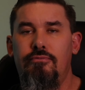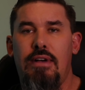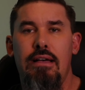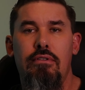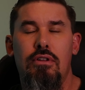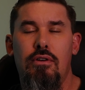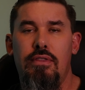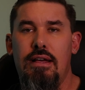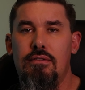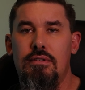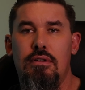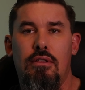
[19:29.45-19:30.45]

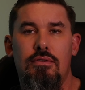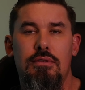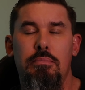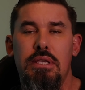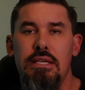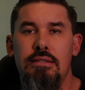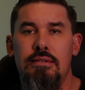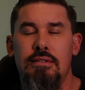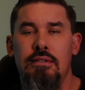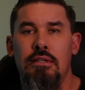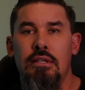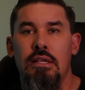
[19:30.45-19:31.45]
$500,000 a piece.